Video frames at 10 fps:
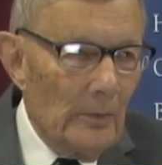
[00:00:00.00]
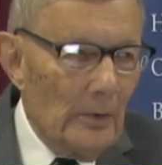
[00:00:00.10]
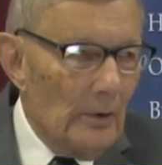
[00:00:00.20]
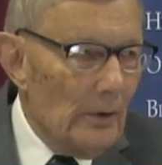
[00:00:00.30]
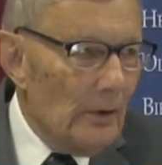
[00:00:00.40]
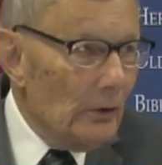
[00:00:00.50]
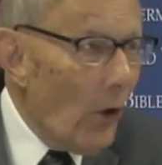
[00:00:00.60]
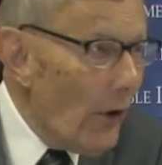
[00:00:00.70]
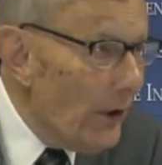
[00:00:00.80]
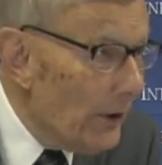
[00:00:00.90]
Lawyer.
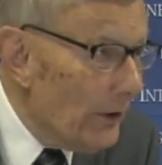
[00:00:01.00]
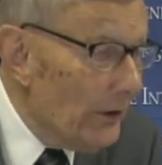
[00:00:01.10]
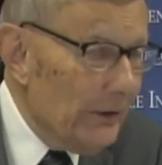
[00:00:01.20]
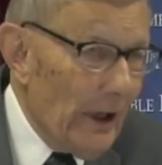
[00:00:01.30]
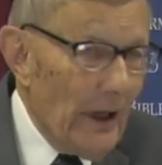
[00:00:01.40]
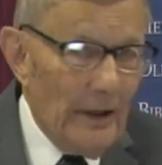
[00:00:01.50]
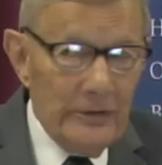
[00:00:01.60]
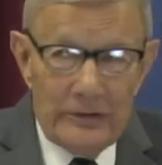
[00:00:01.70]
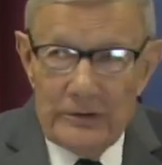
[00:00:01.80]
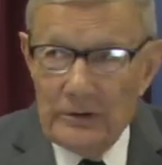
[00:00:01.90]
Lawyer,
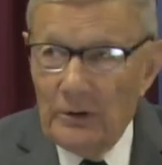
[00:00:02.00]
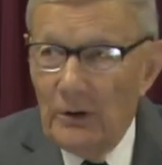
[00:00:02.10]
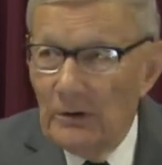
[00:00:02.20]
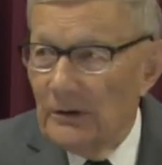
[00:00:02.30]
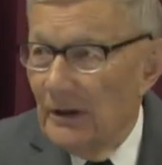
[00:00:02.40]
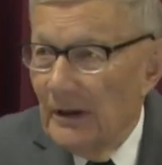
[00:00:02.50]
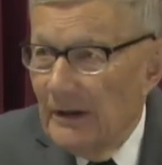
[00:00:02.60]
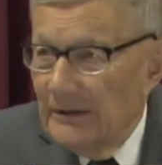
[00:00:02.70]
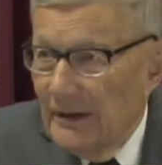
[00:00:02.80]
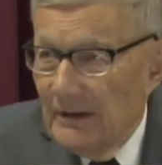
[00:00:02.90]
yes. No,
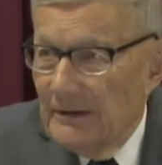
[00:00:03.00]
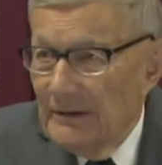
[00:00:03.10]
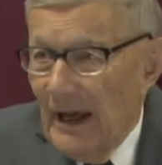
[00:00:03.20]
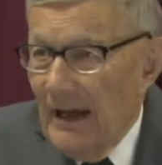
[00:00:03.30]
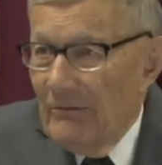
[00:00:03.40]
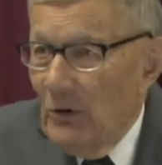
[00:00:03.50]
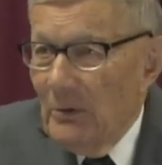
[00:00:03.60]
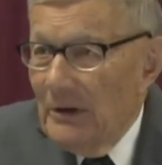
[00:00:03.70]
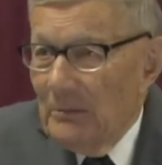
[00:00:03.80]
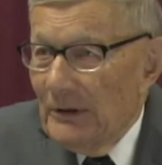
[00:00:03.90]
yeah, yeah. I have
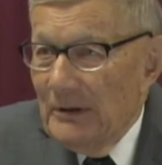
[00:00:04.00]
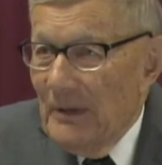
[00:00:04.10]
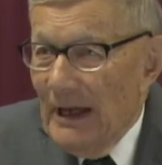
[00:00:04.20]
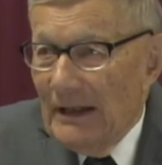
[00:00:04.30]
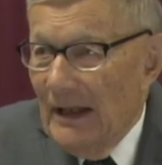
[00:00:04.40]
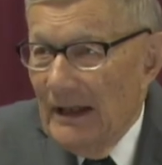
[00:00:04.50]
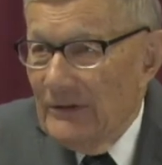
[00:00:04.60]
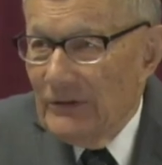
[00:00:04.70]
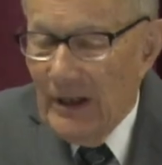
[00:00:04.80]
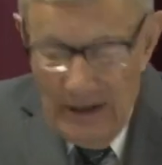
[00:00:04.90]
no one to plead my
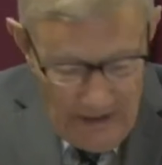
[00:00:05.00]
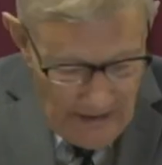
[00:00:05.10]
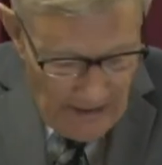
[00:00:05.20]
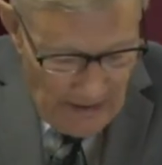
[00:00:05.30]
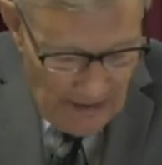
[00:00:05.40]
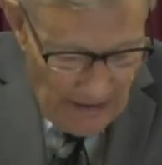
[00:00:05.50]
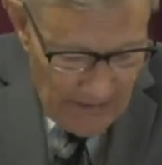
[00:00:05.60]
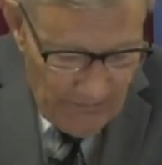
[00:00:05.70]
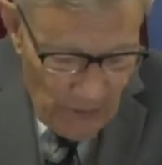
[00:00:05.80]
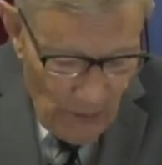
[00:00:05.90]
case. I, I
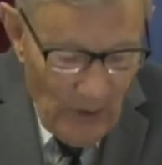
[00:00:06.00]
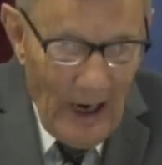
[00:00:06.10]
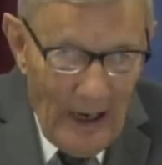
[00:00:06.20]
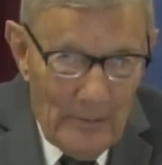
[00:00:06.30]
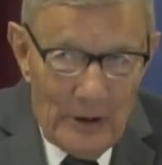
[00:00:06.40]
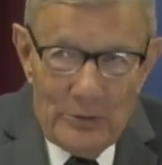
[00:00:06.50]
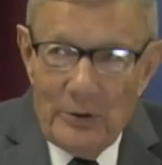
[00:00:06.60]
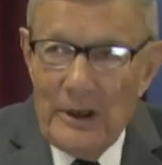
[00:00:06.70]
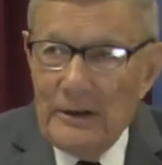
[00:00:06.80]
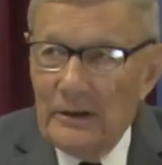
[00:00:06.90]
have no
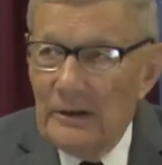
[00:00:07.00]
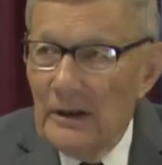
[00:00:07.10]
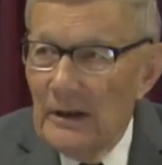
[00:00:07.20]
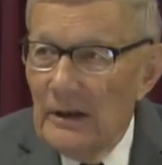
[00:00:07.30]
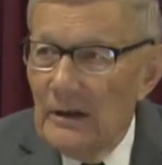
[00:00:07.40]
arbitrator